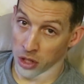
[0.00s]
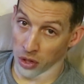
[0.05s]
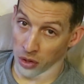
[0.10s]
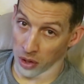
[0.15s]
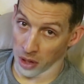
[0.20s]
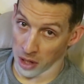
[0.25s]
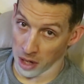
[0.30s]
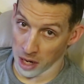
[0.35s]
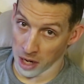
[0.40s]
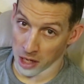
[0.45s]
to
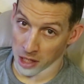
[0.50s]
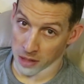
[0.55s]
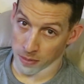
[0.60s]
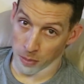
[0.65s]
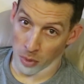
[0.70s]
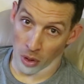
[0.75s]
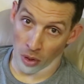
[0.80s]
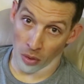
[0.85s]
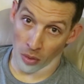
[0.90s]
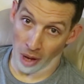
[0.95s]
the
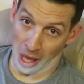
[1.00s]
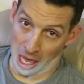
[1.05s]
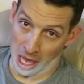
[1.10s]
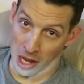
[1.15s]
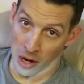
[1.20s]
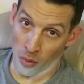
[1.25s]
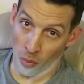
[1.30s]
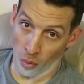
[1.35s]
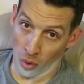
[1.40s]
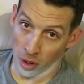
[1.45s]
Nismo
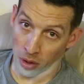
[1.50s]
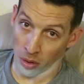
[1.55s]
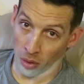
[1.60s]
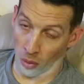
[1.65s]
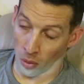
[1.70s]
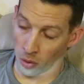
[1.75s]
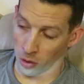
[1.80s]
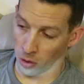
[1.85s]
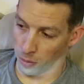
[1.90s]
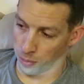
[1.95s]

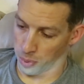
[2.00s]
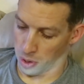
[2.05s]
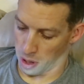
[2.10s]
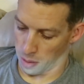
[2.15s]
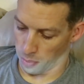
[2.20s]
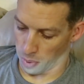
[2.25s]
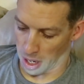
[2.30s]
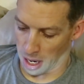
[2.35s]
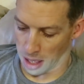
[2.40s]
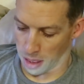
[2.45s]
N1 oil
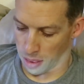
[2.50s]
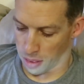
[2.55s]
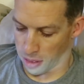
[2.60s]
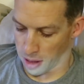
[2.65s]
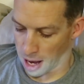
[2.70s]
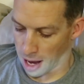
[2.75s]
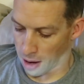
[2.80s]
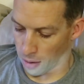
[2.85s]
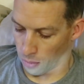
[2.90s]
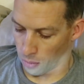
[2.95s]
pump, and
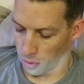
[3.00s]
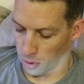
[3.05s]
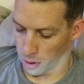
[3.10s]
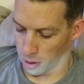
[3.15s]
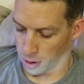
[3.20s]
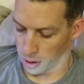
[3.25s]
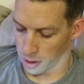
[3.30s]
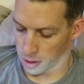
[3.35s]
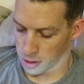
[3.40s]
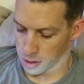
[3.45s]
that
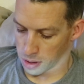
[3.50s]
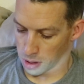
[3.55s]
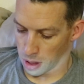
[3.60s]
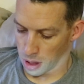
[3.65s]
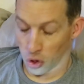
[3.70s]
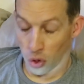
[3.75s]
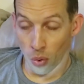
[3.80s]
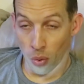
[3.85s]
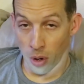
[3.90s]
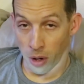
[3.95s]
was
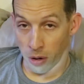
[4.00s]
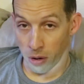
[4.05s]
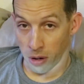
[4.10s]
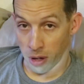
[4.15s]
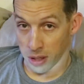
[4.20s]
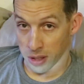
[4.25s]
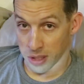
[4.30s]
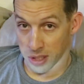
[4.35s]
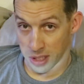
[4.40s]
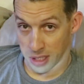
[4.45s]

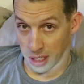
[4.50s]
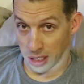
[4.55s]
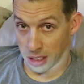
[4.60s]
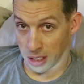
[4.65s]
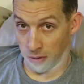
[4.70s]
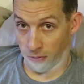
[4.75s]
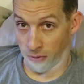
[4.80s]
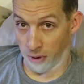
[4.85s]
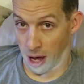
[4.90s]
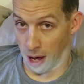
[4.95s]

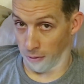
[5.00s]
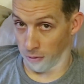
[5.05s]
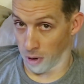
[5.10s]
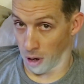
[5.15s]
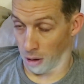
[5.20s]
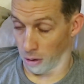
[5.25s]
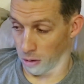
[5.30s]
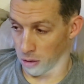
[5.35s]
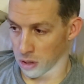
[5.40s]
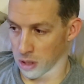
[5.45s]

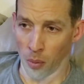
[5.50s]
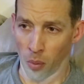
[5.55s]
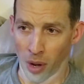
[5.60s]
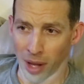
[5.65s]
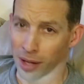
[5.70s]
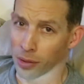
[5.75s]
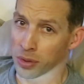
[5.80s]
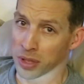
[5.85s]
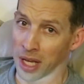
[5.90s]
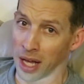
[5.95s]
$265. And
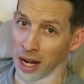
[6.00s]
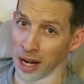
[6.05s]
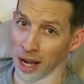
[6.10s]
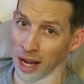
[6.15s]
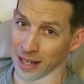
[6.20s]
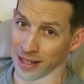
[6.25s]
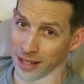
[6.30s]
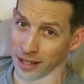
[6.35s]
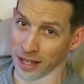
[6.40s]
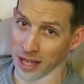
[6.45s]
while I was at it,
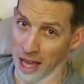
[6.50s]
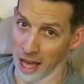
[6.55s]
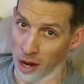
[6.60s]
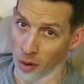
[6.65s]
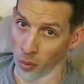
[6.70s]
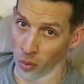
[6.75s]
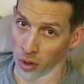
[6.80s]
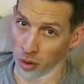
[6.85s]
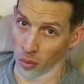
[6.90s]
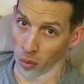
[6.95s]
I did the
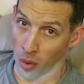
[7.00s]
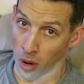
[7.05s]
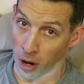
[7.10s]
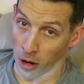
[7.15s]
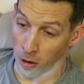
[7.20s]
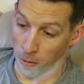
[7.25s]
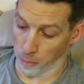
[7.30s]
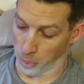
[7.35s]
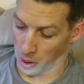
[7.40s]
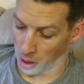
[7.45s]
N1
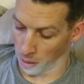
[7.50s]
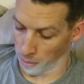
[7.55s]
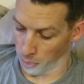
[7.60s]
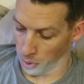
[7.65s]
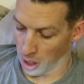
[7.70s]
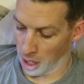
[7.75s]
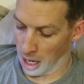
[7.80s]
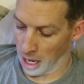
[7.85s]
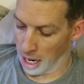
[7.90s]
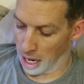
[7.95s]
water pump,
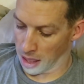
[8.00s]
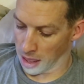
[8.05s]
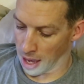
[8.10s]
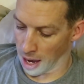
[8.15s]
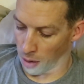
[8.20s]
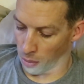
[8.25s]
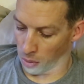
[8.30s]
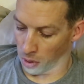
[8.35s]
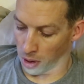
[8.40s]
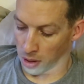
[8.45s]
and
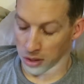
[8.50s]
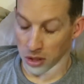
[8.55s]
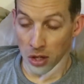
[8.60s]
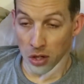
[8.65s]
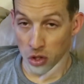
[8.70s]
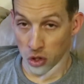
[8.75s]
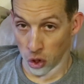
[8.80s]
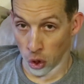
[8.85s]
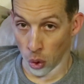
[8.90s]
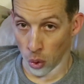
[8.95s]
that was
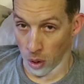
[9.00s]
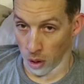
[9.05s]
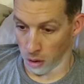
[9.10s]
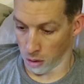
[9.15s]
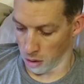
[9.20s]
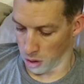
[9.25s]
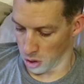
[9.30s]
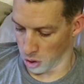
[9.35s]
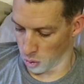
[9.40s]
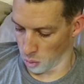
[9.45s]

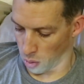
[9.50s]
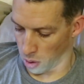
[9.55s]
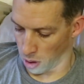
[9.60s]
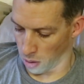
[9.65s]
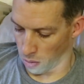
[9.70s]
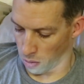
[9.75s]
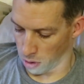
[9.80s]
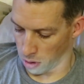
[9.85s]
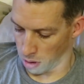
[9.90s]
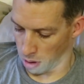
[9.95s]

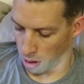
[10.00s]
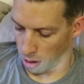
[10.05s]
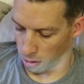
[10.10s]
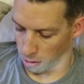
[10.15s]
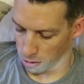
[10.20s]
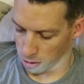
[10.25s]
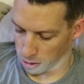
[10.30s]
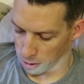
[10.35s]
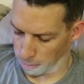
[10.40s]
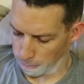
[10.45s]

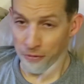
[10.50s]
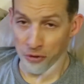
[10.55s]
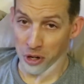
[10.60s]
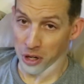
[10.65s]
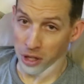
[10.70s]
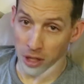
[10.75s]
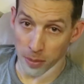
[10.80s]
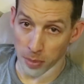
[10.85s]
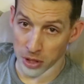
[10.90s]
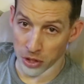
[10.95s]
$221. If you're
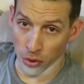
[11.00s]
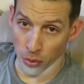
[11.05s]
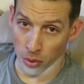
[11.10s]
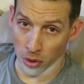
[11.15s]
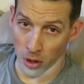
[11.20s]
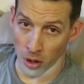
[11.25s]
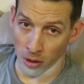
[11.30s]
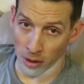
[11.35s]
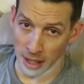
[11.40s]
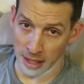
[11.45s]
gonna be
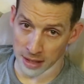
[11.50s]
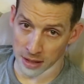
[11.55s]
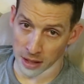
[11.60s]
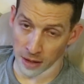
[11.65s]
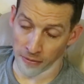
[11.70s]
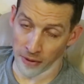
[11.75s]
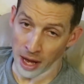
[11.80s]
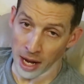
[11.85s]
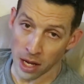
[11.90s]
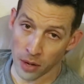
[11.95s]
doing all that
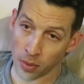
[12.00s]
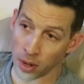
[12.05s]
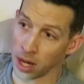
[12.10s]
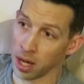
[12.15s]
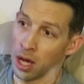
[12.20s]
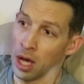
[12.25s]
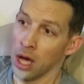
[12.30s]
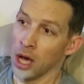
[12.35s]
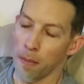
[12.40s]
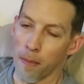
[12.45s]
stuff
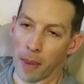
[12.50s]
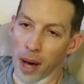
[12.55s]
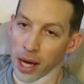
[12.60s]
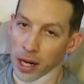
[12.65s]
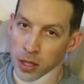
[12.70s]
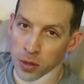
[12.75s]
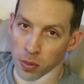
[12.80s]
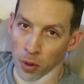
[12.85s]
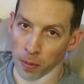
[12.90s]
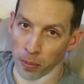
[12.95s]
anyway, you
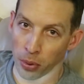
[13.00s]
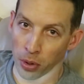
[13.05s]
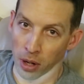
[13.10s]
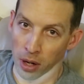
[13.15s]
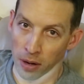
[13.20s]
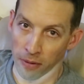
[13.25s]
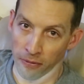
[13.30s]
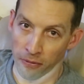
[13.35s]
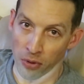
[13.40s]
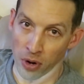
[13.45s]
might as well put
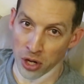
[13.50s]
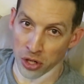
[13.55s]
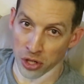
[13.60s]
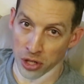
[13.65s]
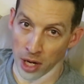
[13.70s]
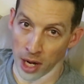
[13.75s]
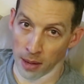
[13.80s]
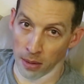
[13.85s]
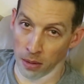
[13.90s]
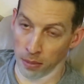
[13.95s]
in a fresh
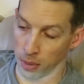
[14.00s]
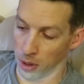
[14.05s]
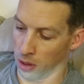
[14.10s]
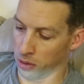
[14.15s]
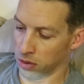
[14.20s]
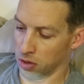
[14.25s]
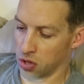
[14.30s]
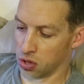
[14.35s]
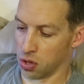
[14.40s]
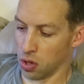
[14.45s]
timing
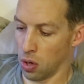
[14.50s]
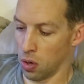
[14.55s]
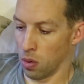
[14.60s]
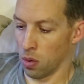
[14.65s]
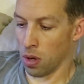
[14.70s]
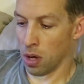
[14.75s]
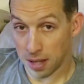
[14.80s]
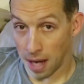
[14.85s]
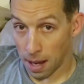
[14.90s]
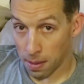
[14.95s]
belt. So
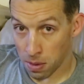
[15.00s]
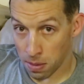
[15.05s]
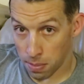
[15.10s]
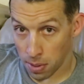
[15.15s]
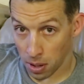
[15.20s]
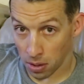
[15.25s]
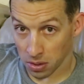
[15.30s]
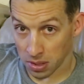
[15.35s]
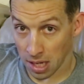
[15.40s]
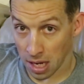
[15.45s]
the timing
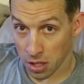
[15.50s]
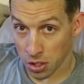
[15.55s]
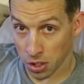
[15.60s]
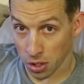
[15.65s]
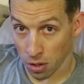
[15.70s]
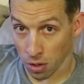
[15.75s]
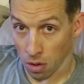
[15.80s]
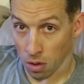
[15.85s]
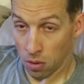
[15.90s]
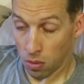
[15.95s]
belt
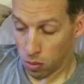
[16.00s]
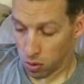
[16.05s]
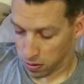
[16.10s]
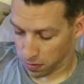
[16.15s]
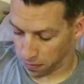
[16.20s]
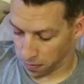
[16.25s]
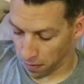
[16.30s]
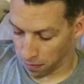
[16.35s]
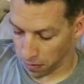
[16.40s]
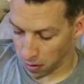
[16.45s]
tensioner was
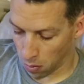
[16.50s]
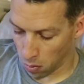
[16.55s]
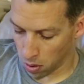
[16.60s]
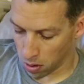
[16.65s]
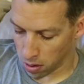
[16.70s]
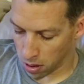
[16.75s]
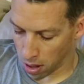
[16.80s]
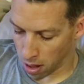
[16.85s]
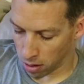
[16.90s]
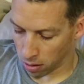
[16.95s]

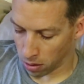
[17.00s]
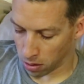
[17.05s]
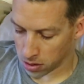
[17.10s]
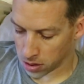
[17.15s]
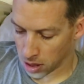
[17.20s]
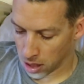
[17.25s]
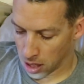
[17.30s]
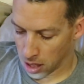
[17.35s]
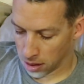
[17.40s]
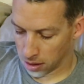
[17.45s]

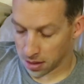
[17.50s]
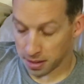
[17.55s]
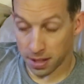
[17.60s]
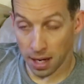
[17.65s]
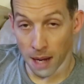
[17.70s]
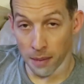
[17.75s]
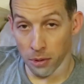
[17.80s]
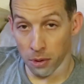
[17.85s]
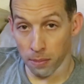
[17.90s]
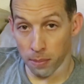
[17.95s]
$51, the
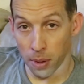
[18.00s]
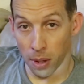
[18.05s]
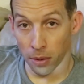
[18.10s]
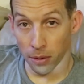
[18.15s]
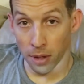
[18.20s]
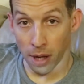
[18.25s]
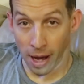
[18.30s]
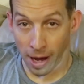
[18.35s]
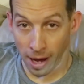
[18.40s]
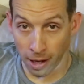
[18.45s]
timing
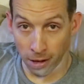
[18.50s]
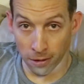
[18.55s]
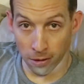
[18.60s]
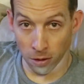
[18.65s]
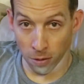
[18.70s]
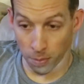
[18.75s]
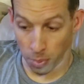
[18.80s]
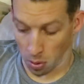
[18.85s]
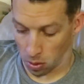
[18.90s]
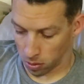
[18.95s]
belt
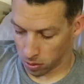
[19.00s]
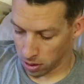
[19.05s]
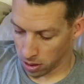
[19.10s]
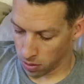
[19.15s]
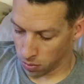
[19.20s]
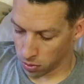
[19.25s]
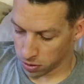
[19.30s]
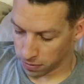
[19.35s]
idler pulley